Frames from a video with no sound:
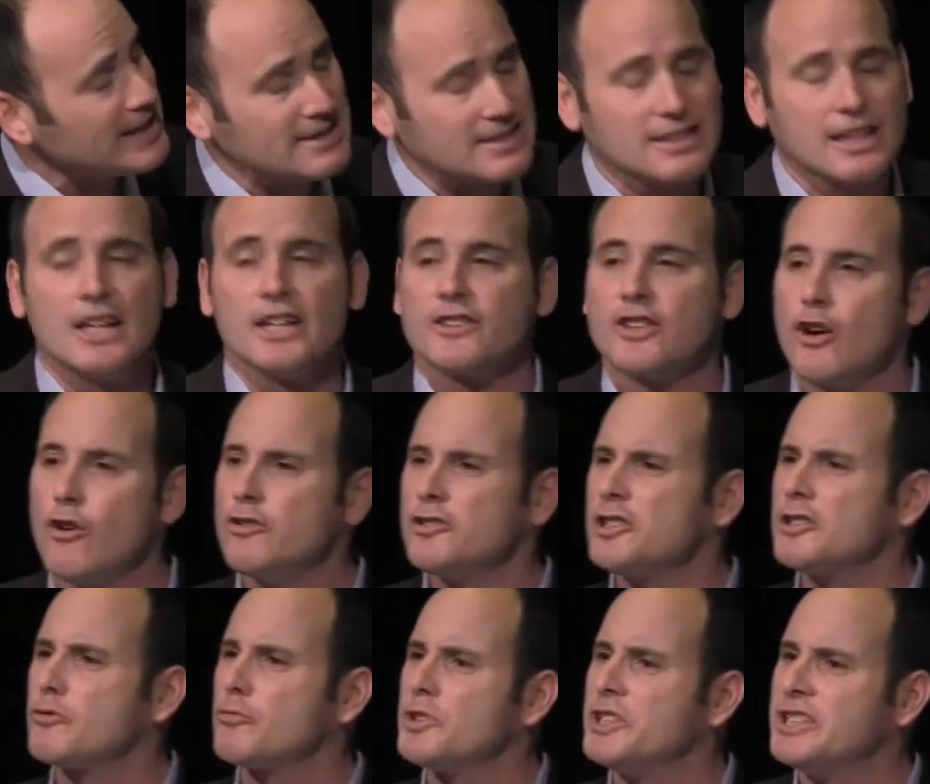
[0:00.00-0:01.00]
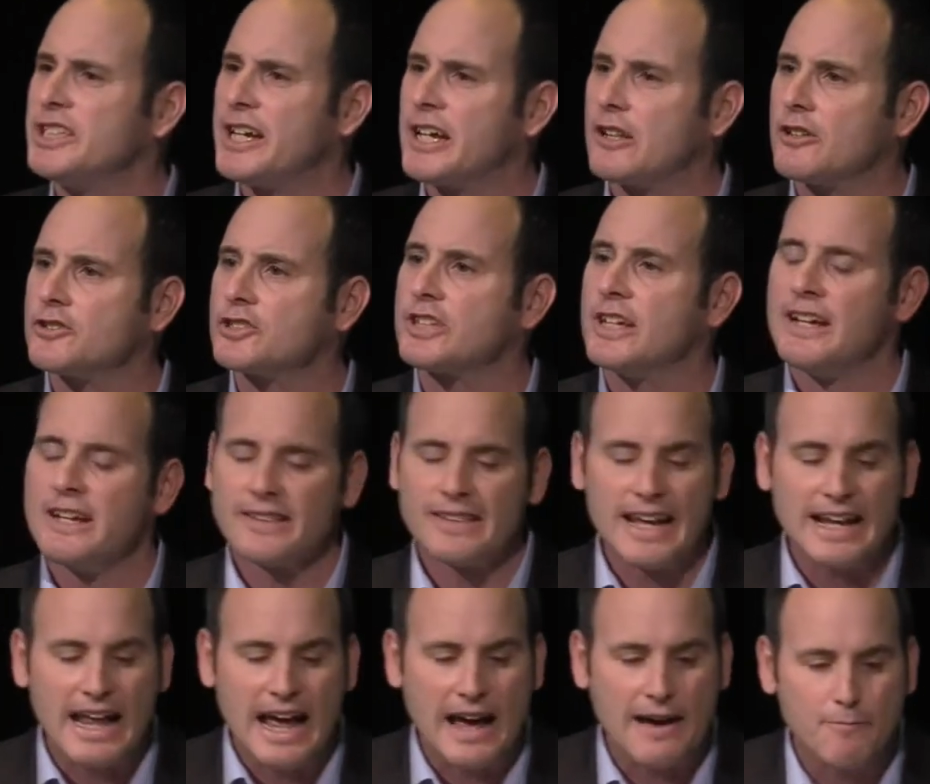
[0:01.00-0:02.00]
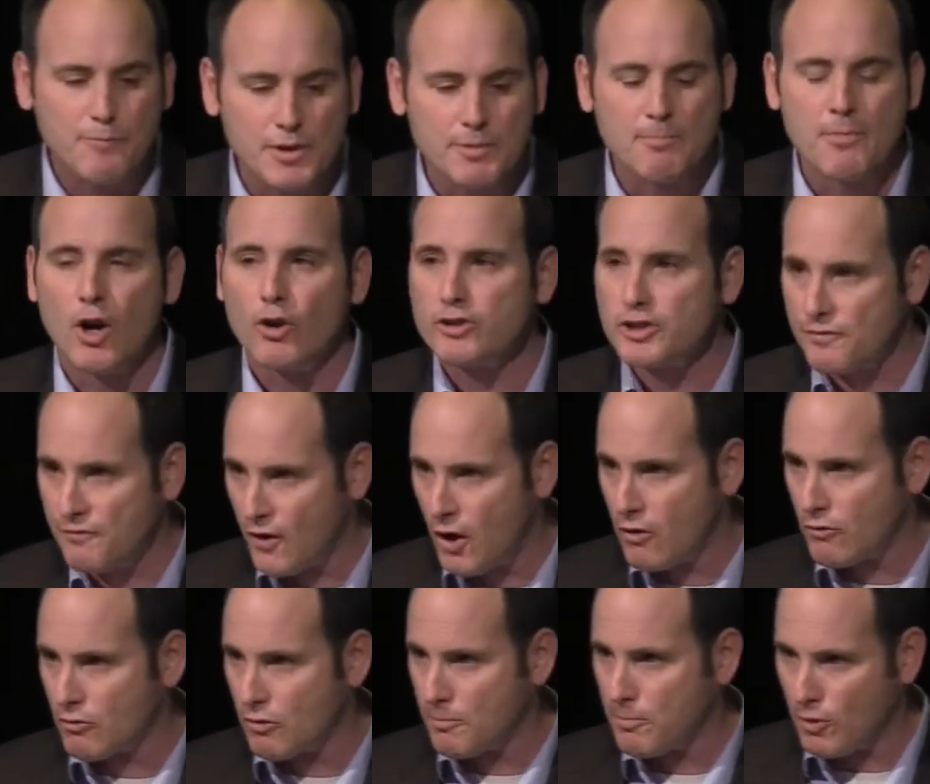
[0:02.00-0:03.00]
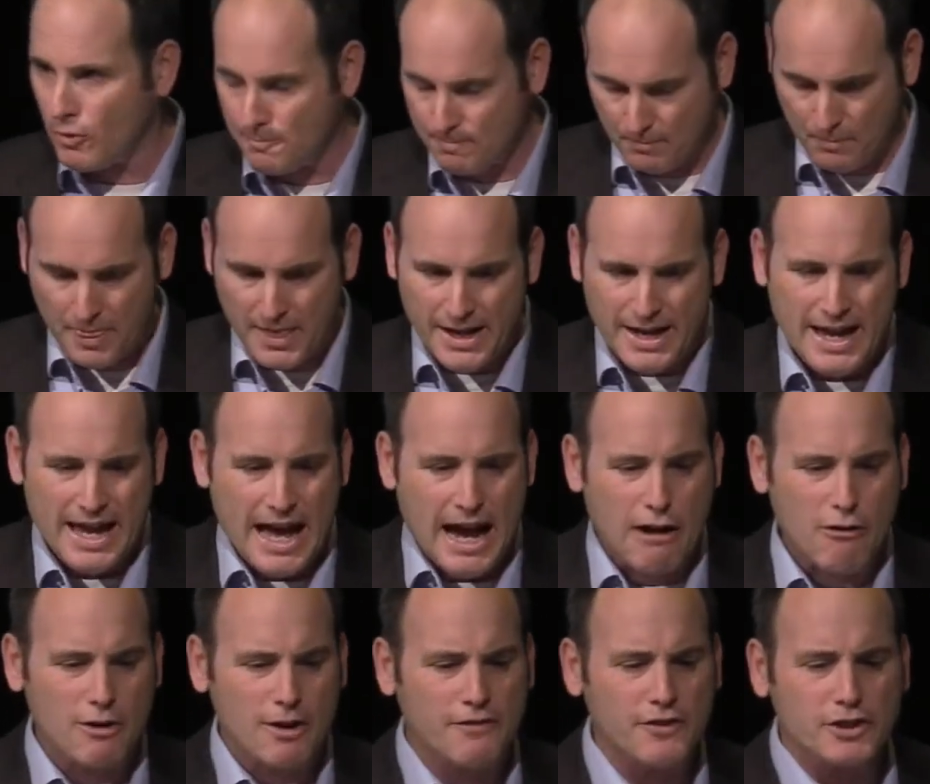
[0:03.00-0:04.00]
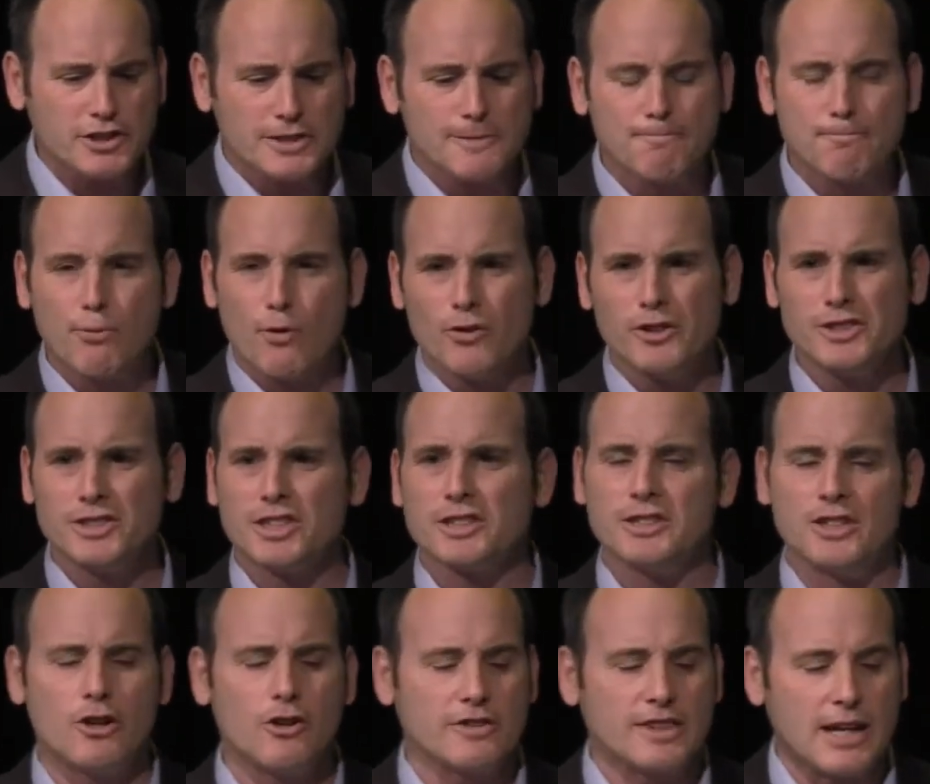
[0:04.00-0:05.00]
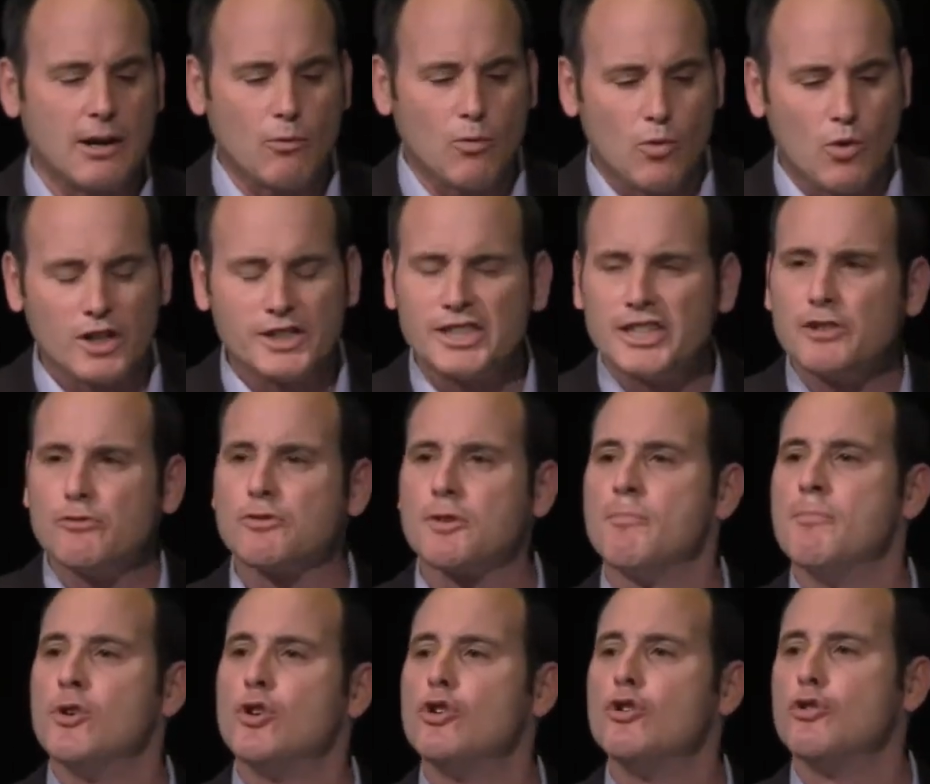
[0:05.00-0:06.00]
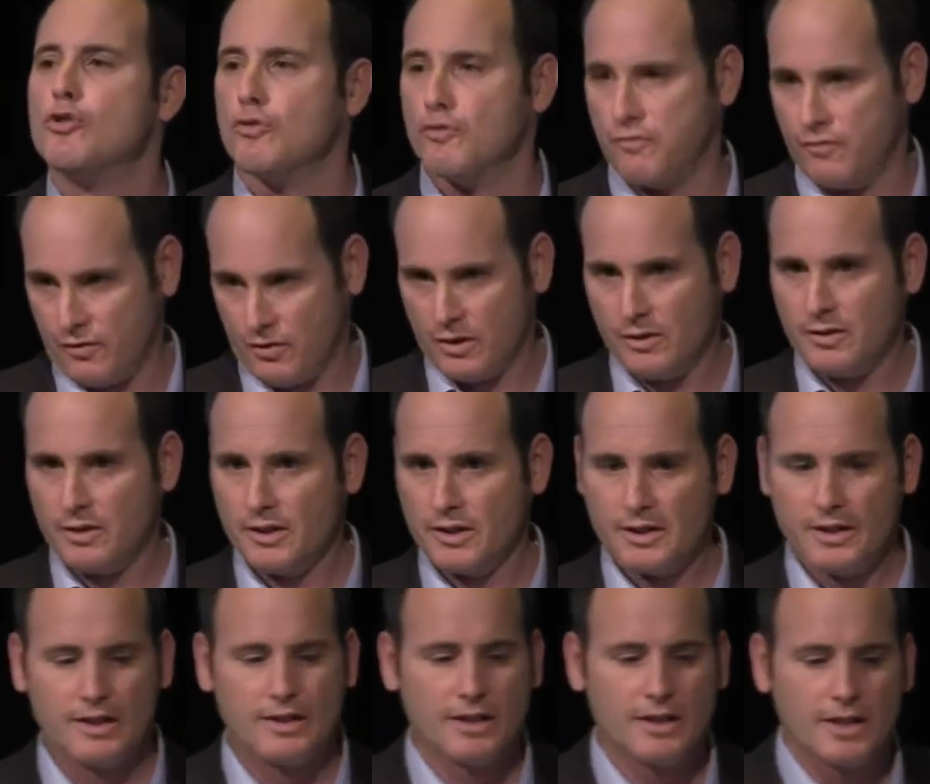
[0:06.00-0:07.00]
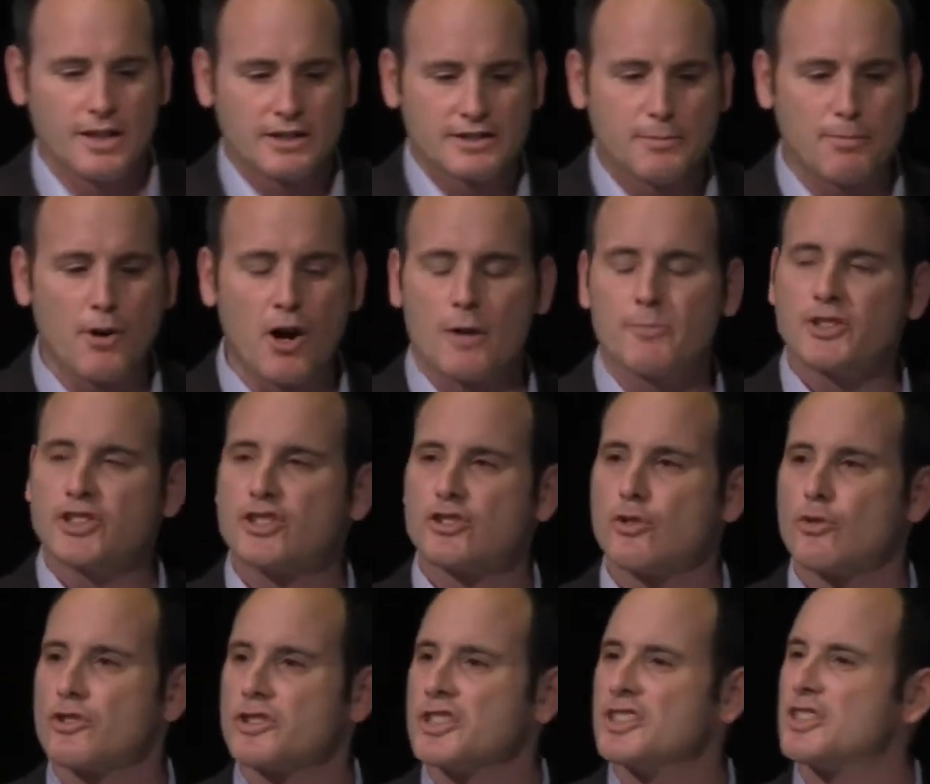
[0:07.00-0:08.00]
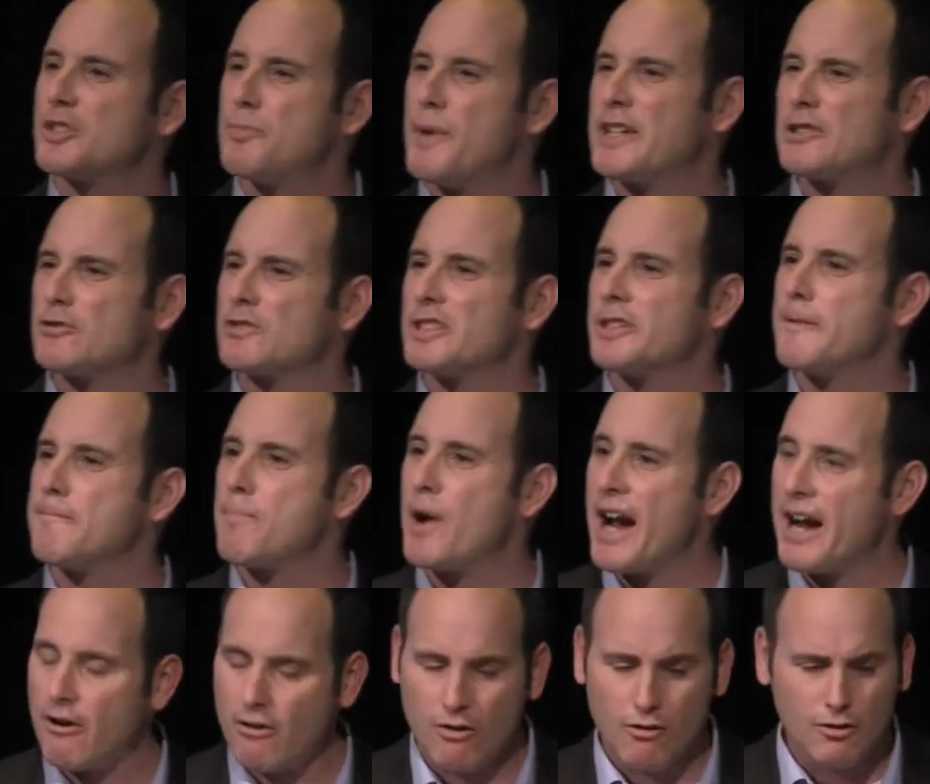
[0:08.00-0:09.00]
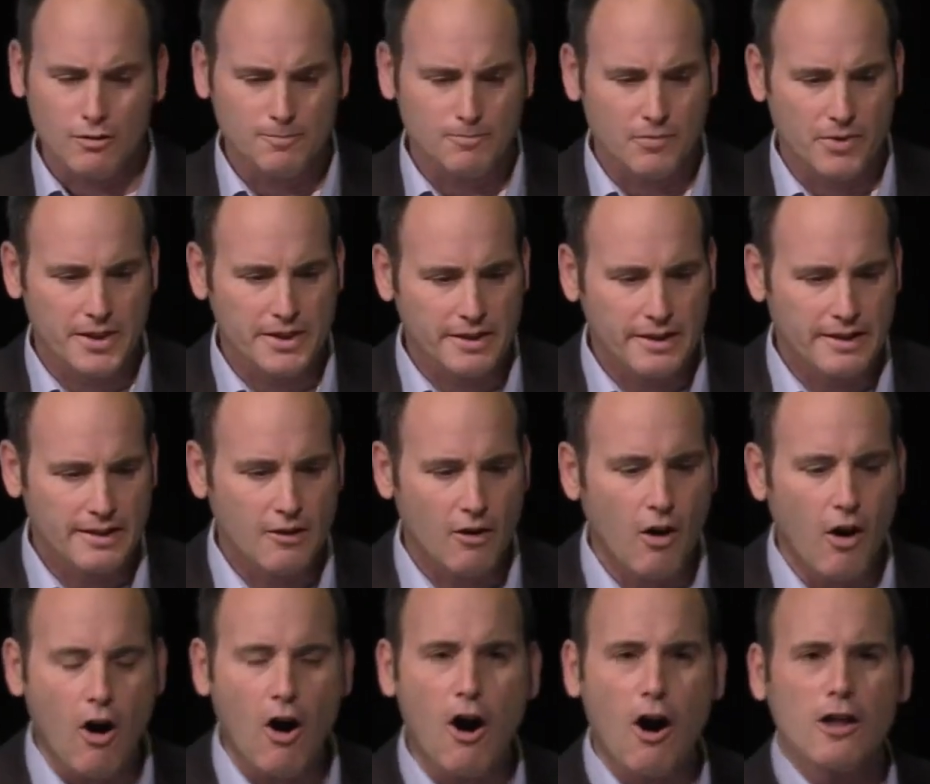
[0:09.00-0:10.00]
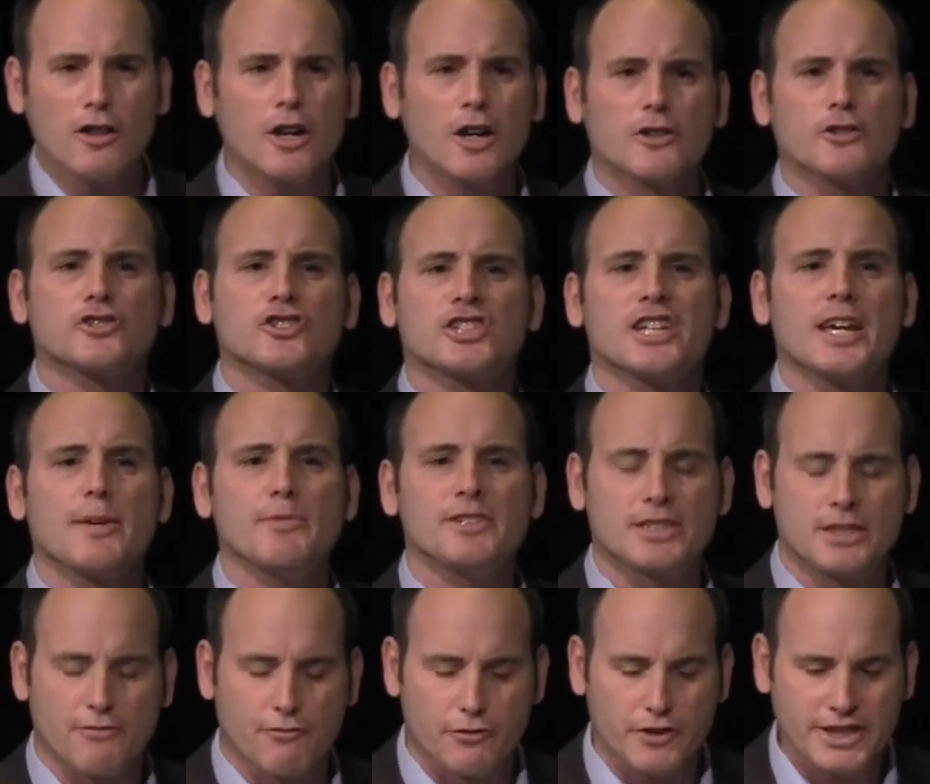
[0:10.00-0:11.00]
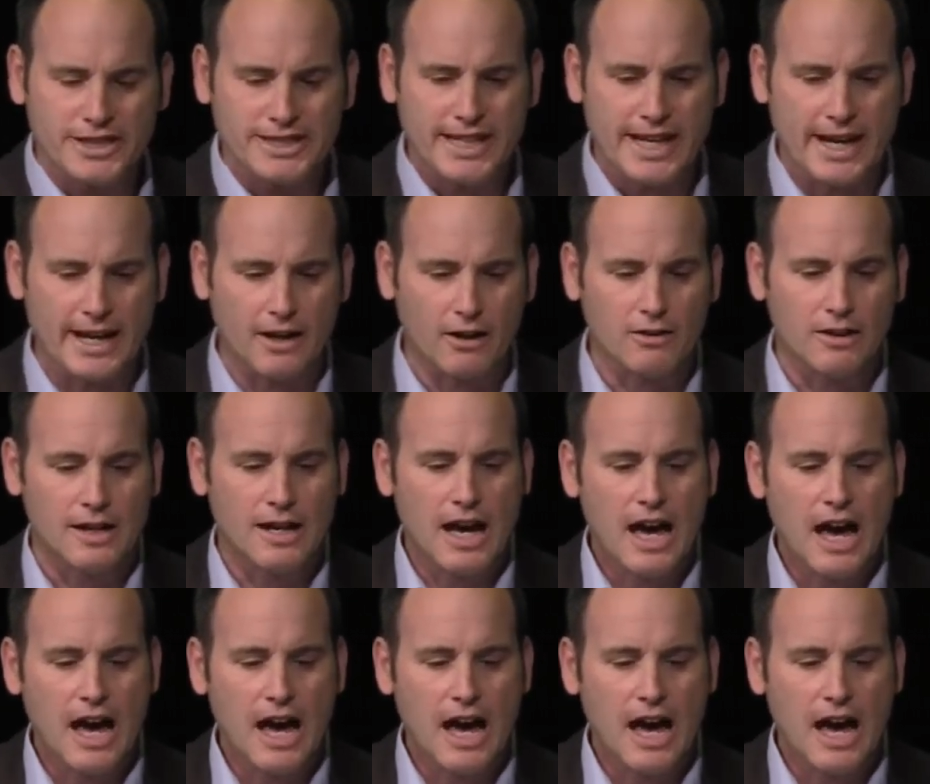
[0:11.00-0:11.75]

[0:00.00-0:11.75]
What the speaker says: this, those are the retailers that have been most vulnerable. However, it's important to note that once you remove department stores and specialty apparel, all other segments of retail